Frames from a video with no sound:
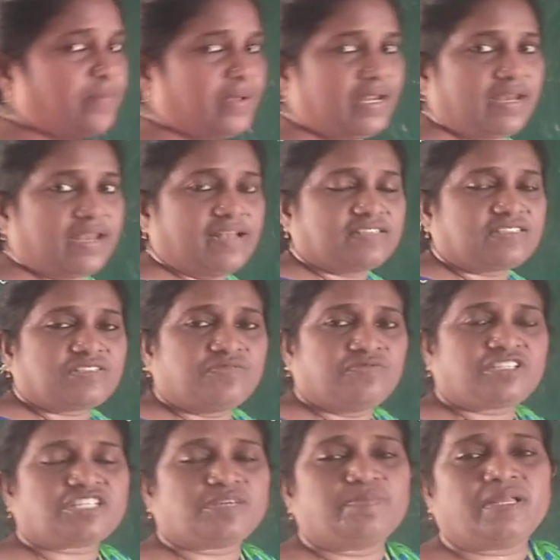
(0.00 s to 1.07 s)
minerals,
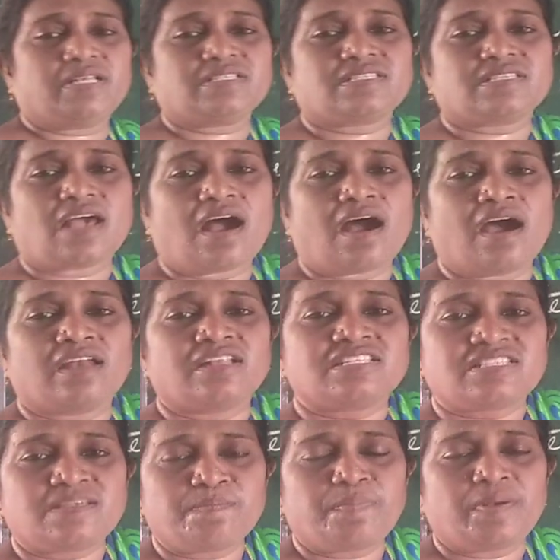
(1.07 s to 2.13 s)
vitamins are
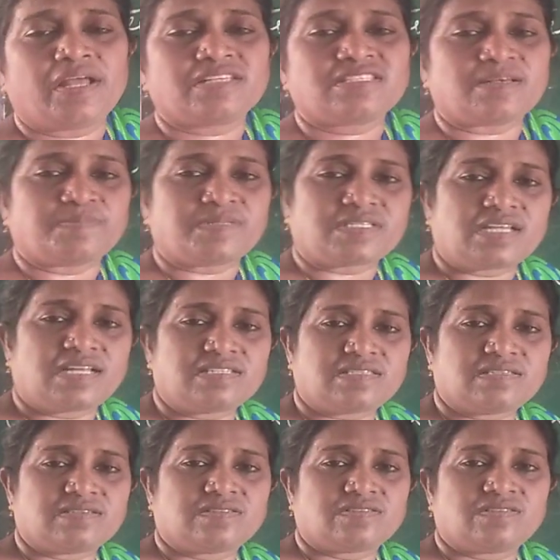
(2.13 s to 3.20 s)
simpler
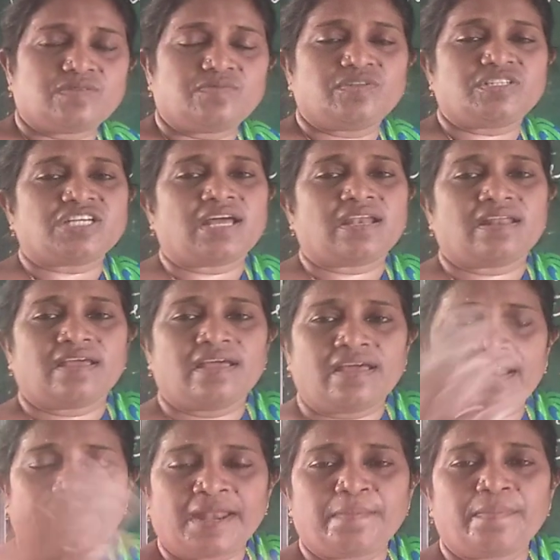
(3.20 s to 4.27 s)
substances which are
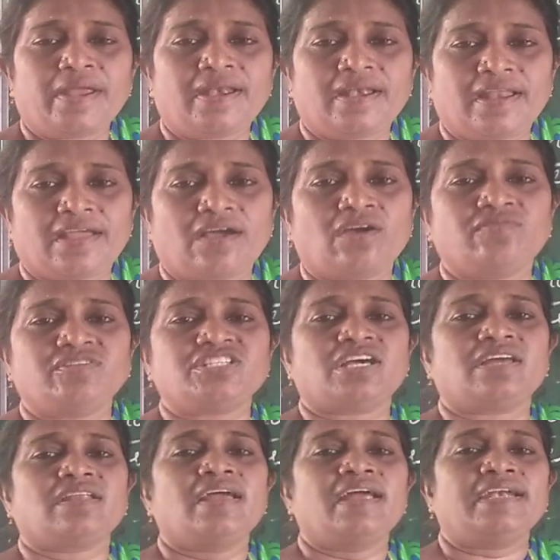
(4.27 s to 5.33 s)
ready-made or which
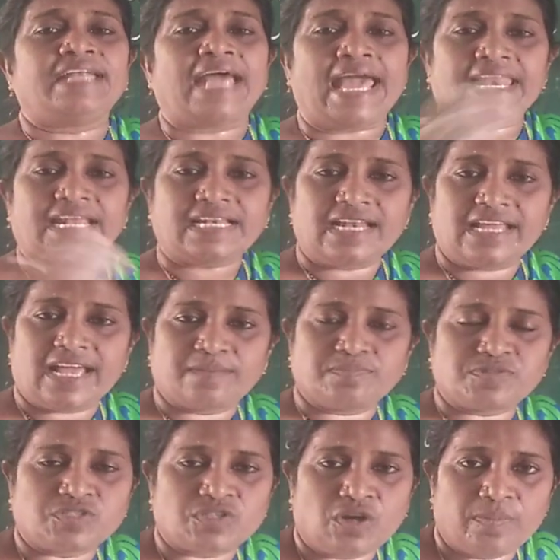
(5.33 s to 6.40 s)
are directly
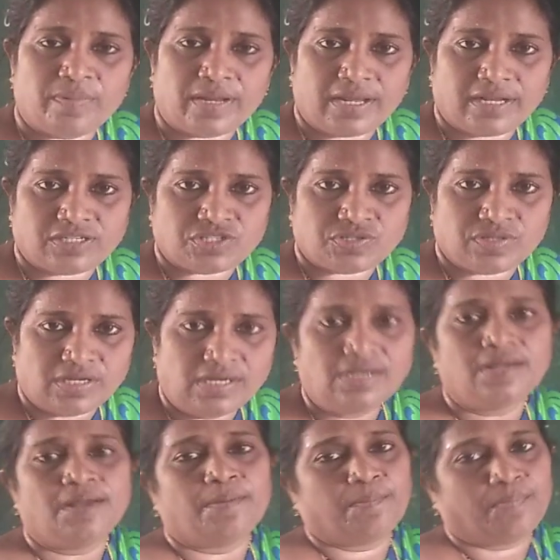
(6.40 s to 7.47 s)
absorbed into the
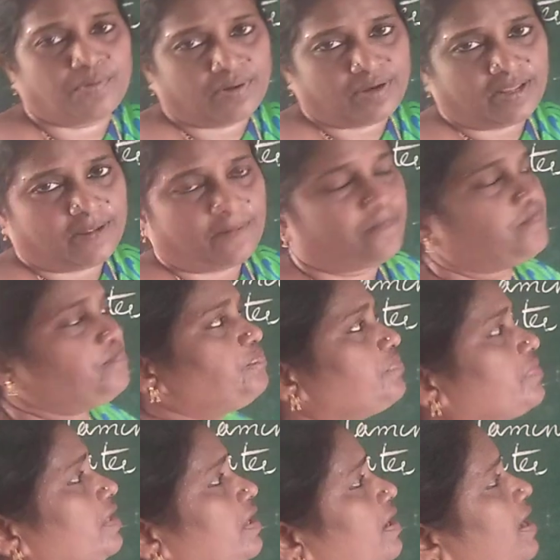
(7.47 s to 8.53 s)
body.
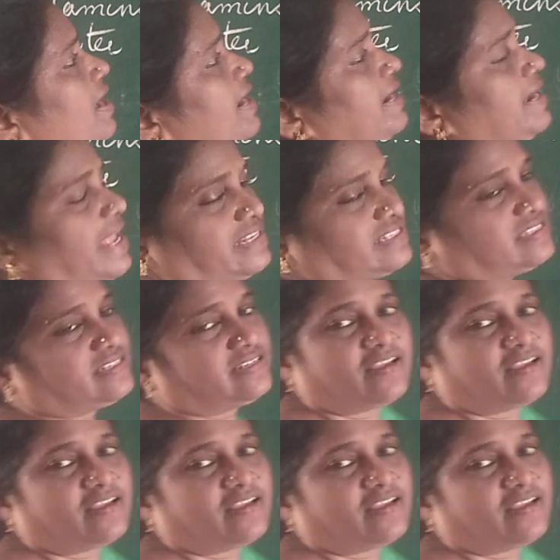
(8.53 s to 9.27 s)
Next,